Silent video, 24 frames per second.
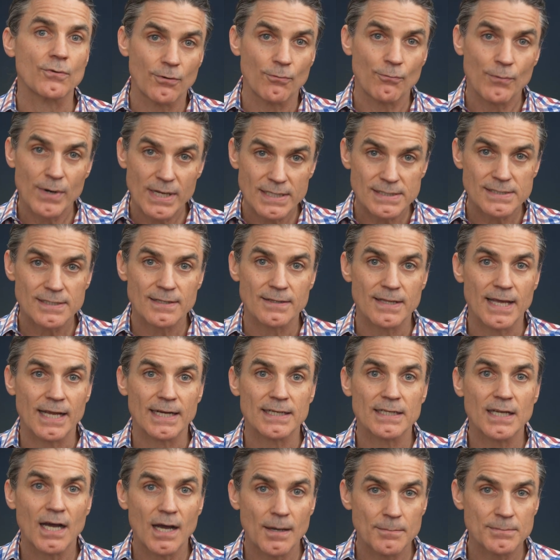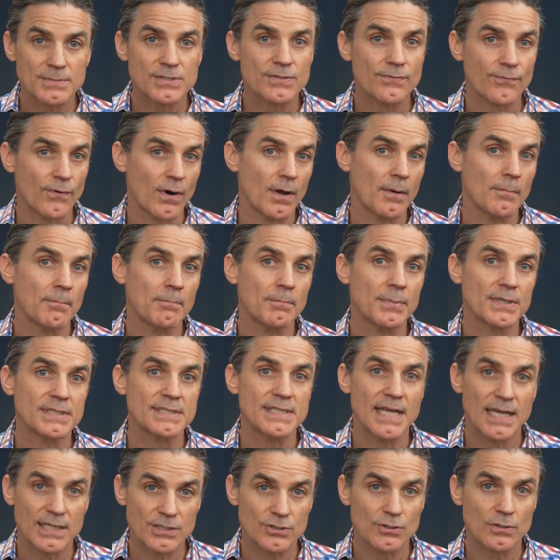risk that comes from
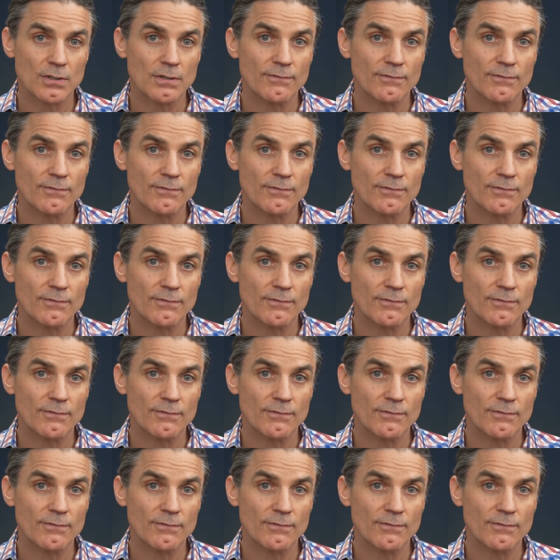potential